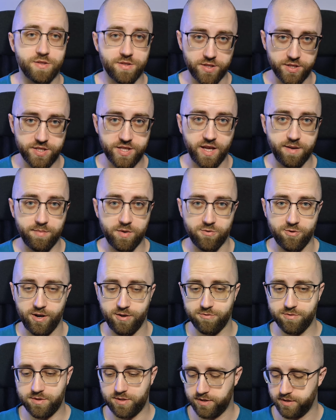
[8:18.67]
This time
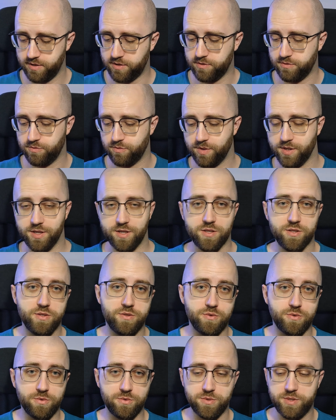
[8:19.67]
around, we
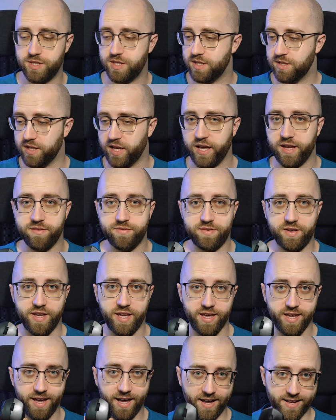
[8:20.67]
do still have a
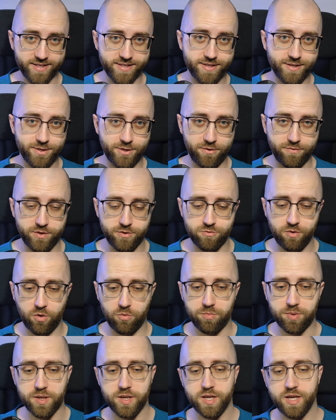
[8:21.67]
head of the
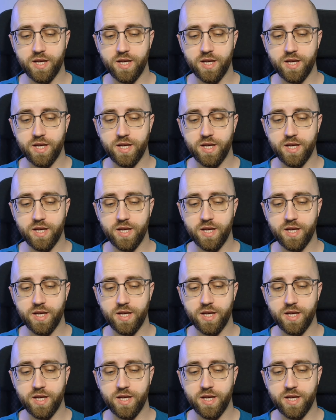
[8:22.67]
rope,